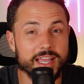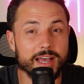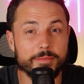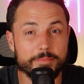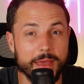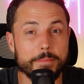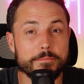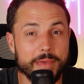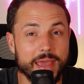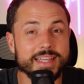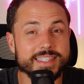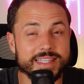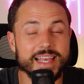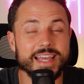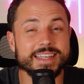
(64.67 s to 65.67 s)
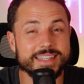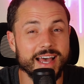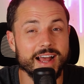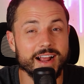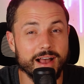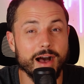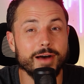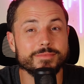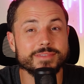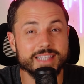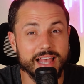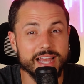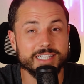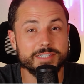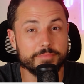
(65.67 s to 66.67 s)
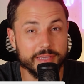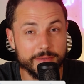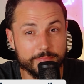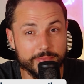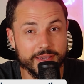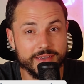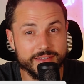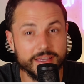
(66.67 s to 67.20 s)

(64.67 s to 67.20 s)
up at baselane.com/BP,